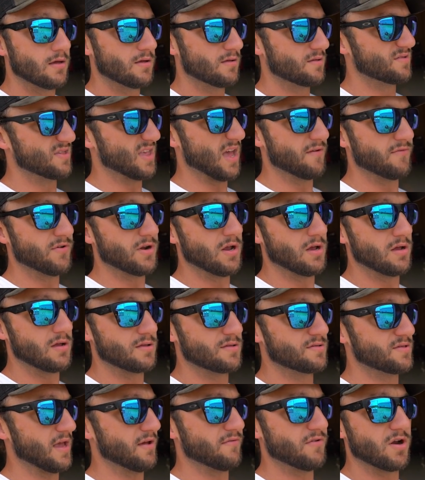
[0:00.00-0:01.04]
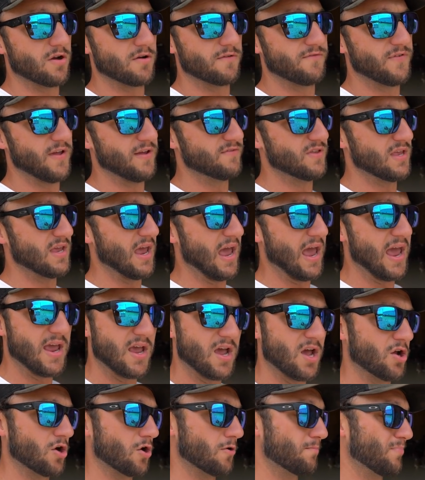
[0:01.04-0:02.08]
750,
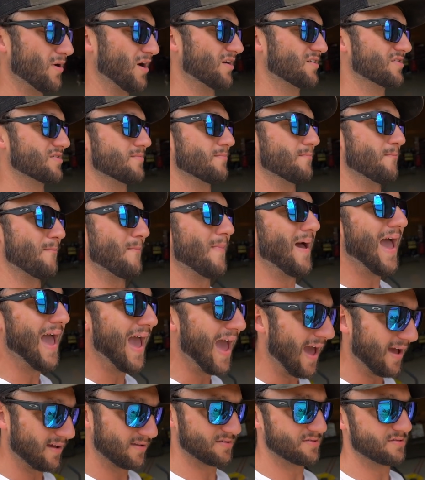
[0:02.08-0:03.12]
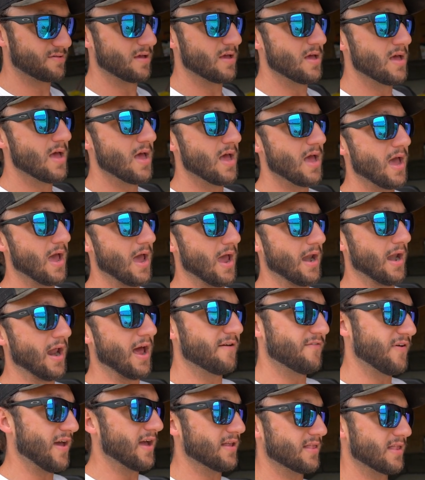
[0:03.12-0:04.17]
800 bucks max. And
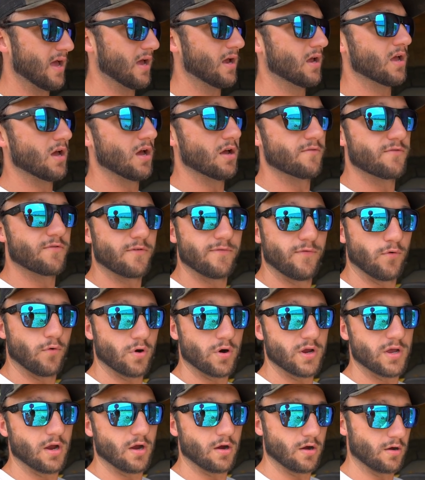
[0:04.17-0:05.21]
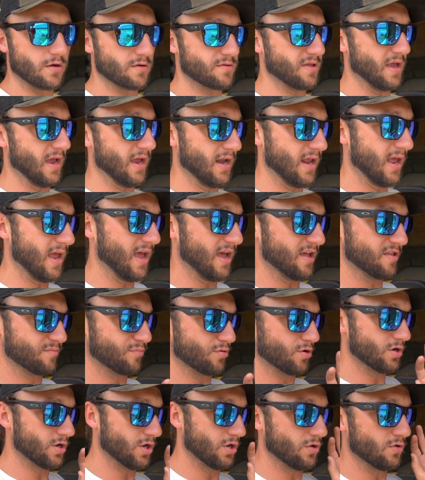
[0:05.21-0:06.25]
I've had that gun for 4 years, and it has
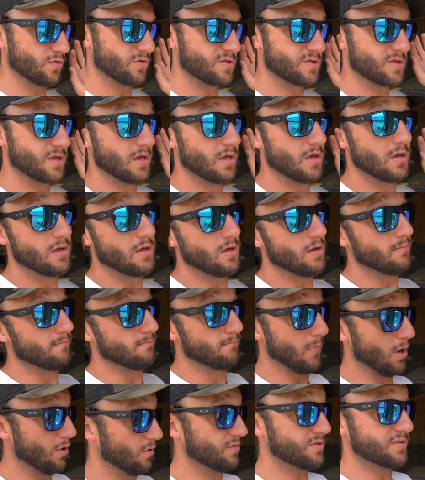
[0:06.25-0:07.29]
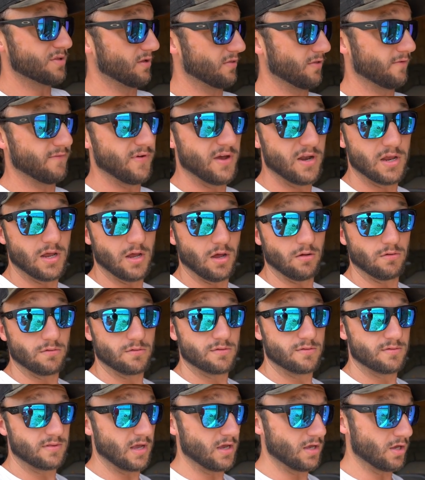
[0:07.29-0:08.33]
produced most of the
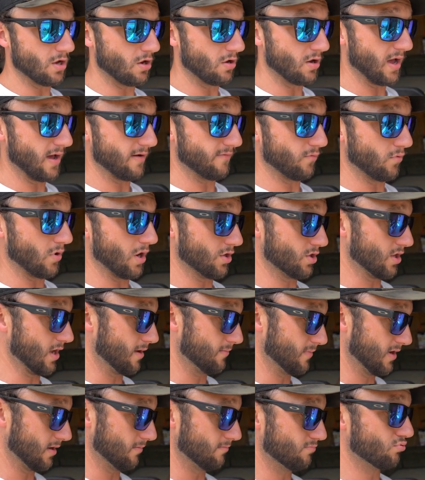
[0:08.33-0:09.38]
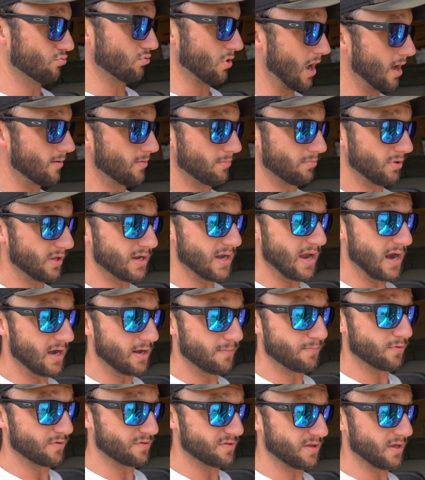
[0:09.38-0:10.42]
videos that y'all have watched. I mean, probably
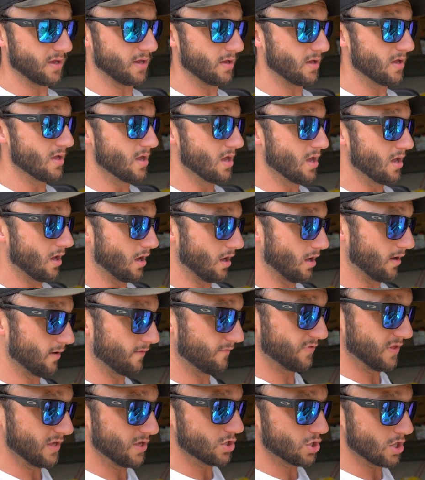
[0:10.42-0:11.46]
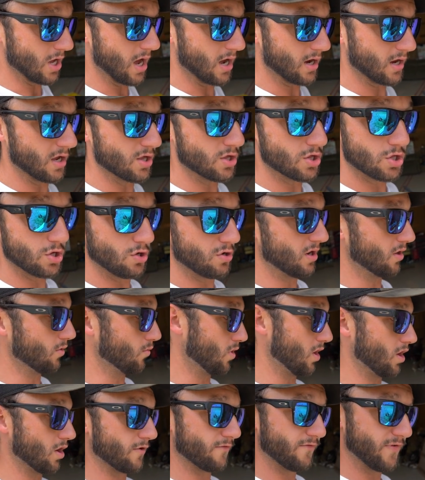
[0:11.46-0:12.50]
90% of the shotgun shooting,
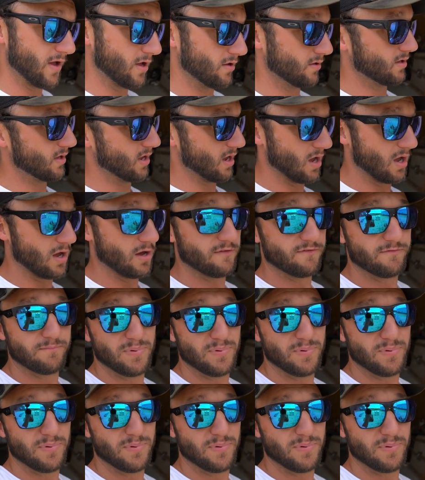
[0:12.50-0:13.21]
waterfowl, dove,